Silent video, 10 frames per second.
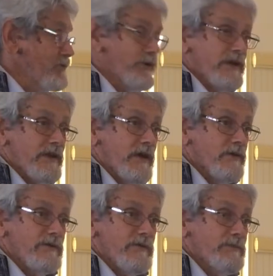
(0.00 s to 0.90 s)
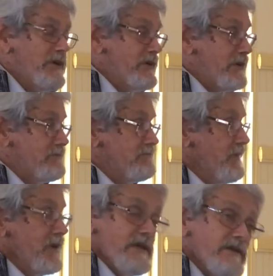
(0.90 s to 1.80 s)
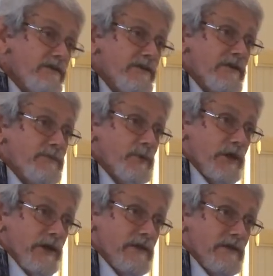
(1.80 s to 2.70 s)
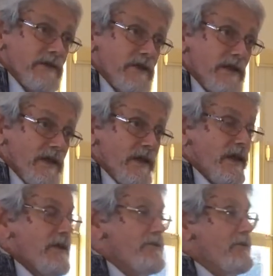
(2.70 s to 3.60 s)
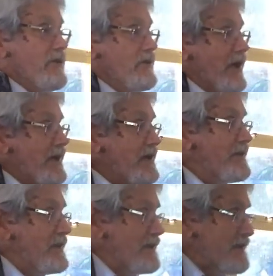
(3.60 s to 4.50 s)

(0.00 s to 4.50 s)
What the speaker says: it around the whole of the body, including the brain. So anything